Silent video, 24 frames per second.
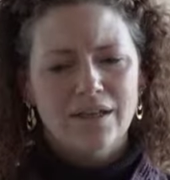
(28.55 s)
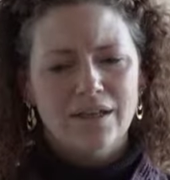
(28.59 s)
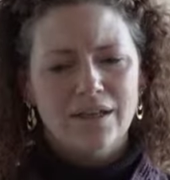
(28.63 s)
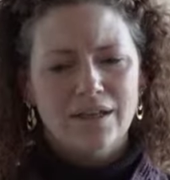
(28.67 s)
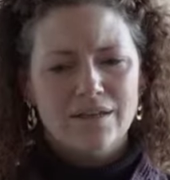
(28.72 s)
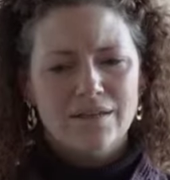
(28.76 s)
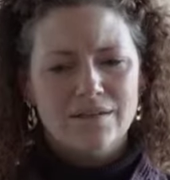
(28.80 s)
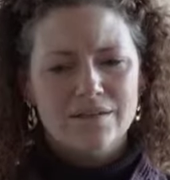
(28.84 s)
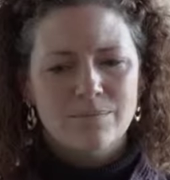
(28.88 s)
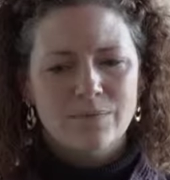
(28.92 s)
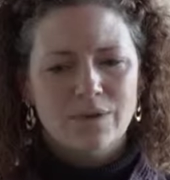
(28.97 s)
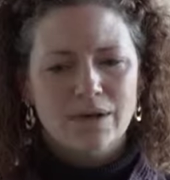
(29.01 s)

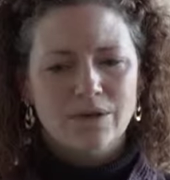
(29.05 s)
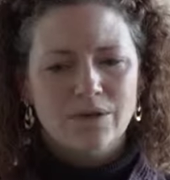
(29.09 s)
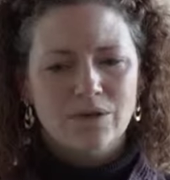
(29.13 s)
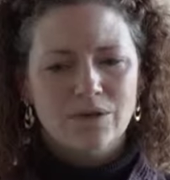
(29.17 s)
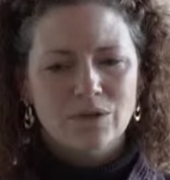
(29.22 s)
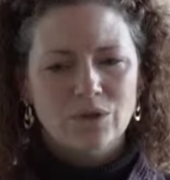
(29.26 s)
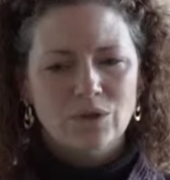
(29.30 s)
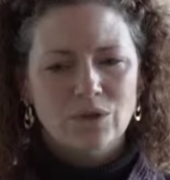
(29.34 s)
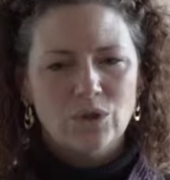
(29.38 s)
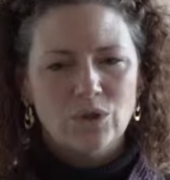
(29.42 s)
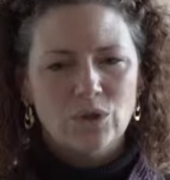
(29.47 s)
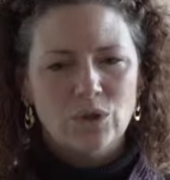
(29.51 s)
as about
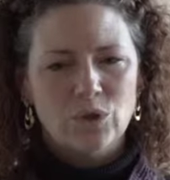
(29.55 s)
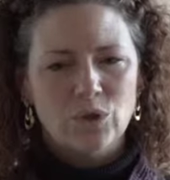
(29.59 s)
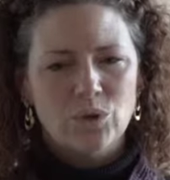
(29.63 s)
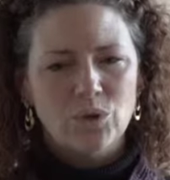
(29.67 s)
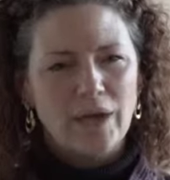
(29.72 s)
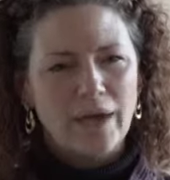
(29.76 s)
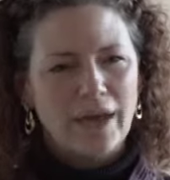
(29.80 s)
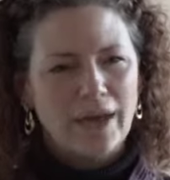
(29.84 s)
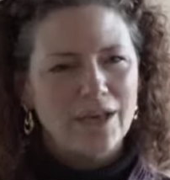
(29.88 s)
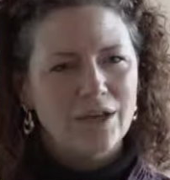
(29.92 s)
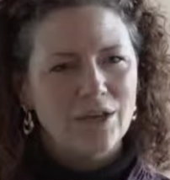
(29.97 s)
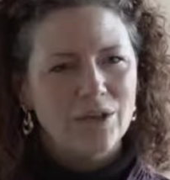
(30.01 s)
who
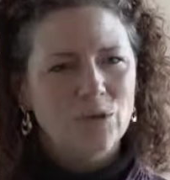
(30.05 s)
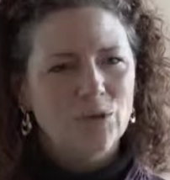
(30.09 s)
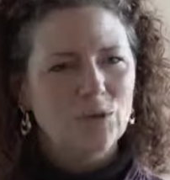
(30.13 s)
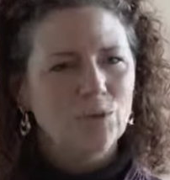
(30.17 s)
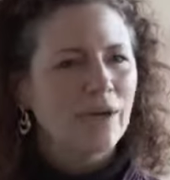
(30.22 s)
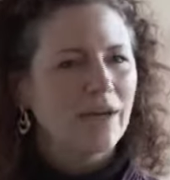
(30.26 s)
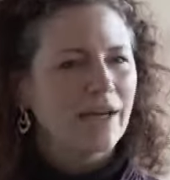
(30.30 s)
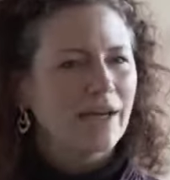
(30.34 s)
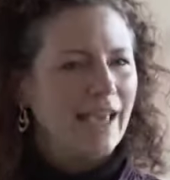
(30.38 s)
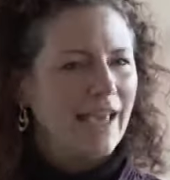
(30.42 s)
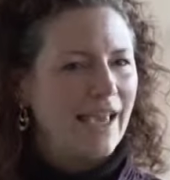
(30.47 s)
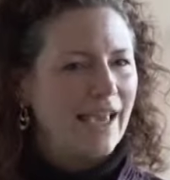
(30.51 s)
who
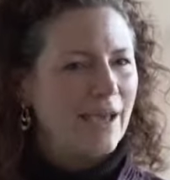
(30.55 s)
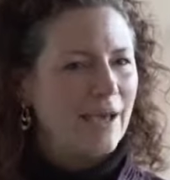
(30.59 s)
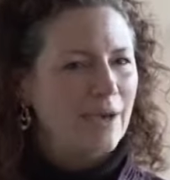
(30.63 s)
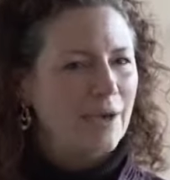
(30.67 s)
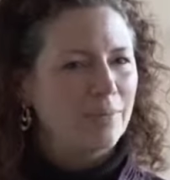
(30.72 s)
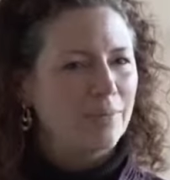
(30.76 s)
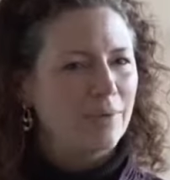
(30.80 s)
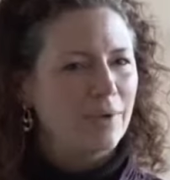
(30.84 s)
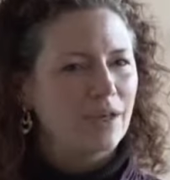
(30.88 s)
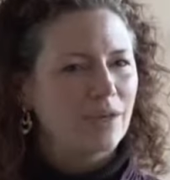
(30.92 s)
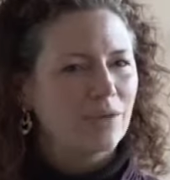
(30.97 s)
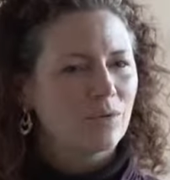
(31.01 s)
I
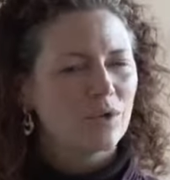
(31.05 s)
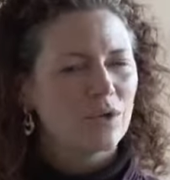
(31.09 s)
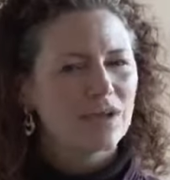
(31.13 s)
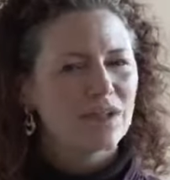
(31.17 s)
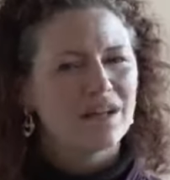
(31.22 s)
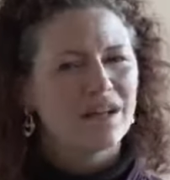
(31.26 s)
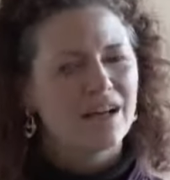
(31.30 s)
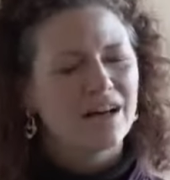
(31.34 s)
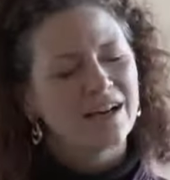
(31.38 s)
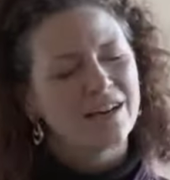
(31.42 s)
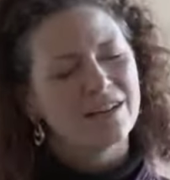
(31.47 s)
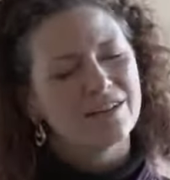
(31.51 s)
am and what
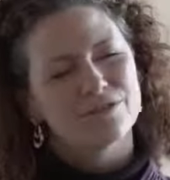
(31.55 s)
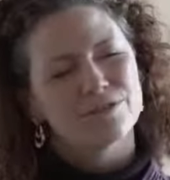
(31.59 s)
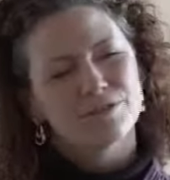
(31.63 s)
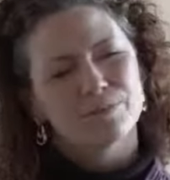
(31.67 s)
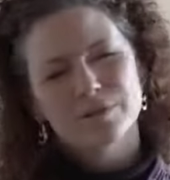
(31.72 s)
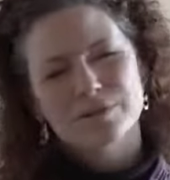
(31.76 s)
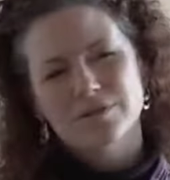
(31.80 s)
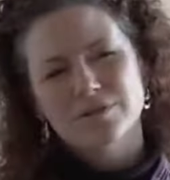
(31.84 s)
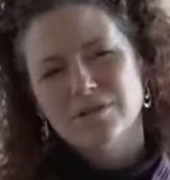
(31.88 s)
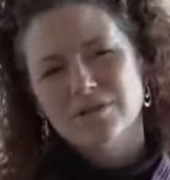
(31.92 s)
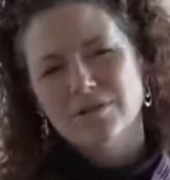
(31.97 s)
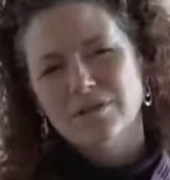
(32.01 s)
kind of
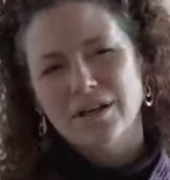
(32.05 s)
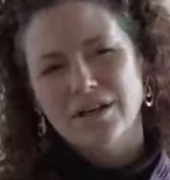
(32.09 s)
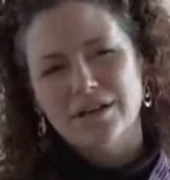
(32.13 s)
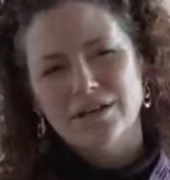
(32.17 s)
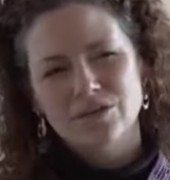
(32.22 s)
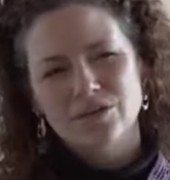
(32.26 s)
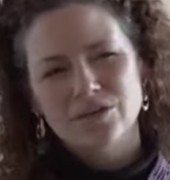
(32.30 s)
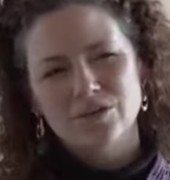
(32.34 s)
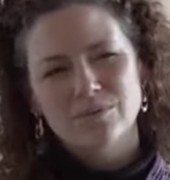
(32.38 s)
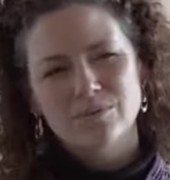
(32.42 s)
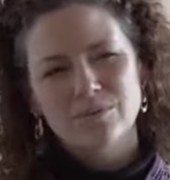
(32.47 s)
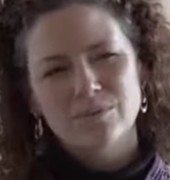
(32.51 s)
person I
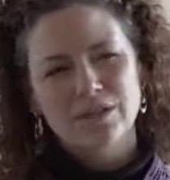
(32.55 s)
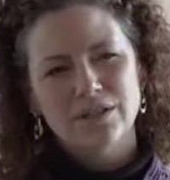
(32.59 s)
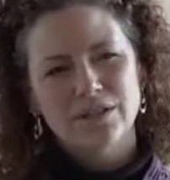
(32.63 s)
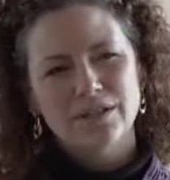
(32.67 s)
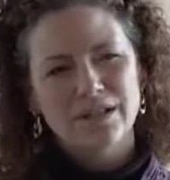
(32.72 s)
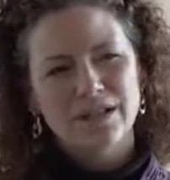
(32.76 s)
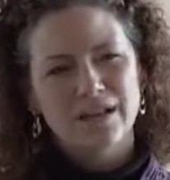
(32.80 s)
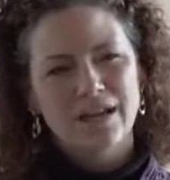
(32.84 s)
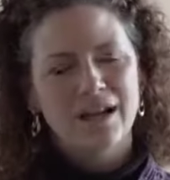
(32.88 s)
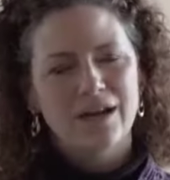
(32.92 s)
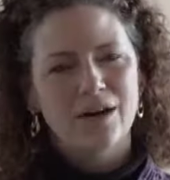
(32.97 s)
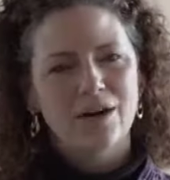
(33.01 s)
should be
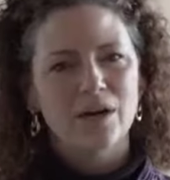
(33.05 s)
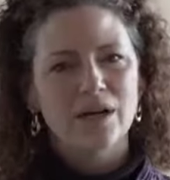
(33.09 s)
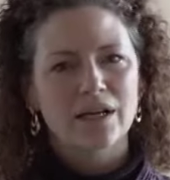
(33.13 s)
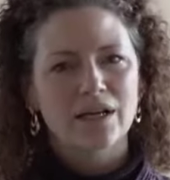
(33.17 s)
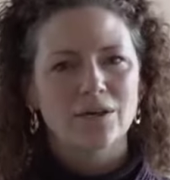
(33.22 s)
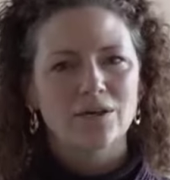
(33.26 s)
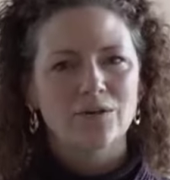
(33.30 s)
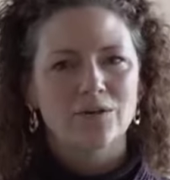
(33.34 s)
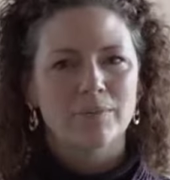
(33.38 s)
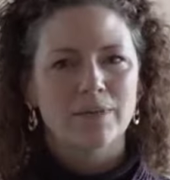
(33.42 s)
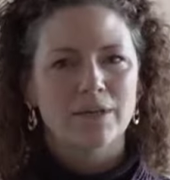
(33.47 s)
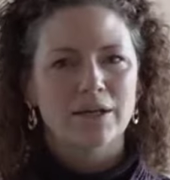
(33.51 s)
and how I
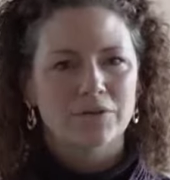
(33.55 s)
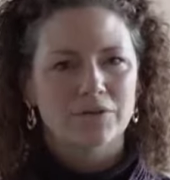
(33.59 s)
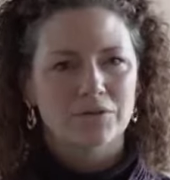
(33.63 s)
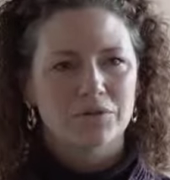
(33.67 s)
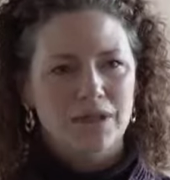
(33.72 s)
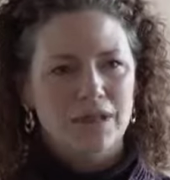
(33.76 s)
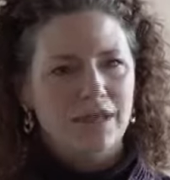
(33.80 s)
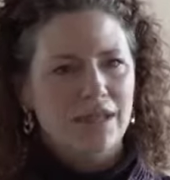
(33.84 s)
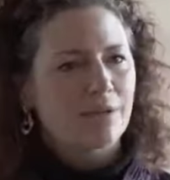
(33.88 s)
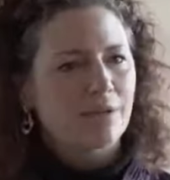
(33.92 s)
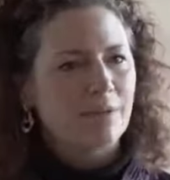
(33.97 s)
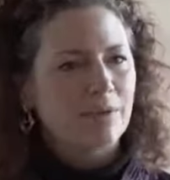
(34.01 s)
go about
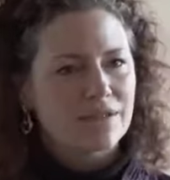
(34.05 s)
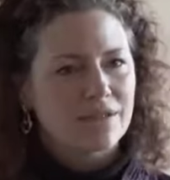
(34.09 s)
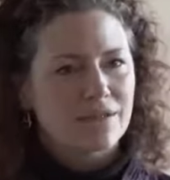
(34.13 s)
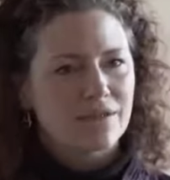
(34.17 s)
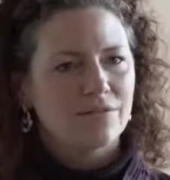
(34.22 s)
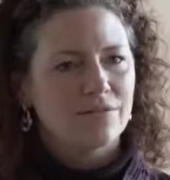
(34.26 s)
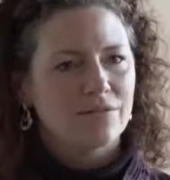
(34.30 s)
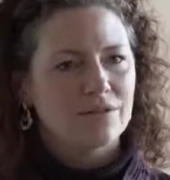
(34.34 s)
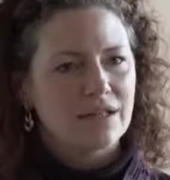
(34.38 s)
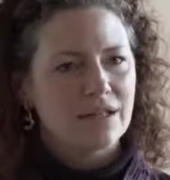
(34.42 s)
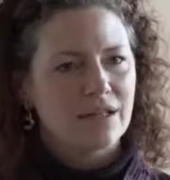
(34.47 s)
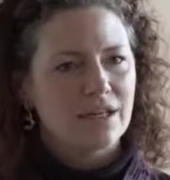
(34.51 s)
creating
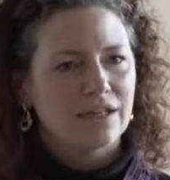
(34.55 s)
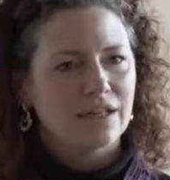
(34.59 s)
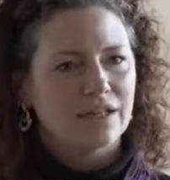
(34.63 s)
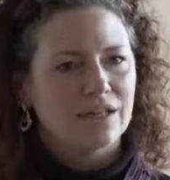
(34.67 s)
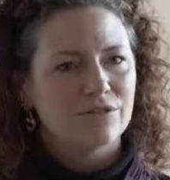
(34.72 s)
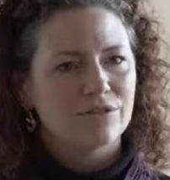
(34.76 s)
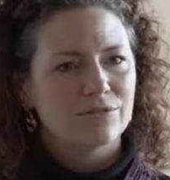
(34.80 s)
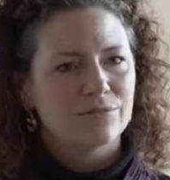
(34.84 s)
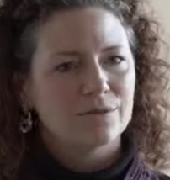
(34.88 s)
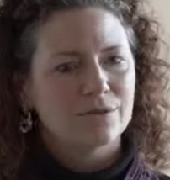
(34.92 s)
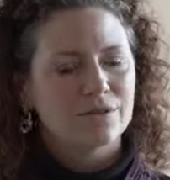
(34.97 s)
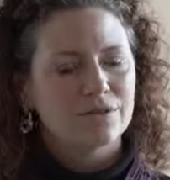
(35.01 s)
myself as that kind
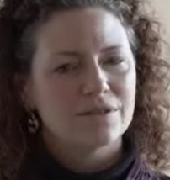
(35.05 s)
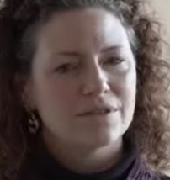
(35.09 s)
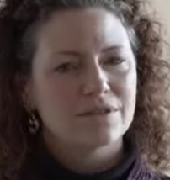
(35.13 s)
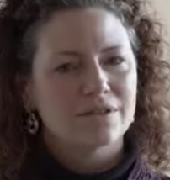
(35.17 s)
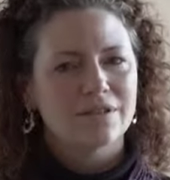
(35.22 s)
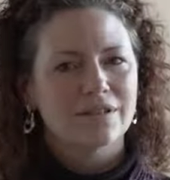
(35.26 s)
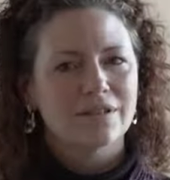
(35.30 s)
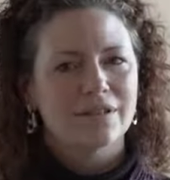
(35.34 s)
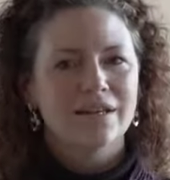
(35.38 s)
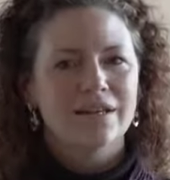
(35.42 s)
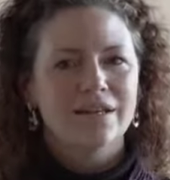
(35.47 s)
of person,